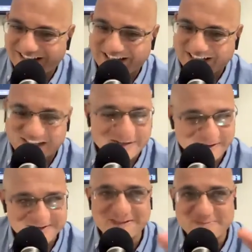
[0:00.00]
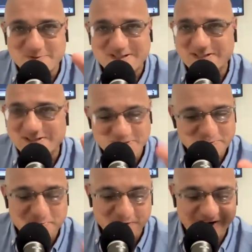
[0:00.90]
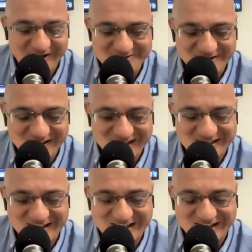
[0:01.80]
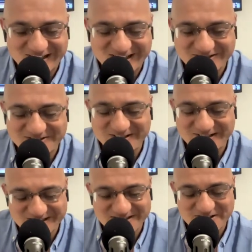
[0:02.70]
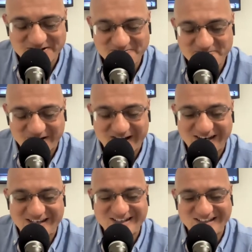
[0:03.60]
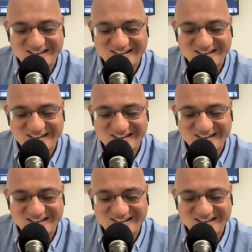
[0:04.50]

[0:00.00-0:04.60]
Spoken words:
and let me do some research on your product so I can let you really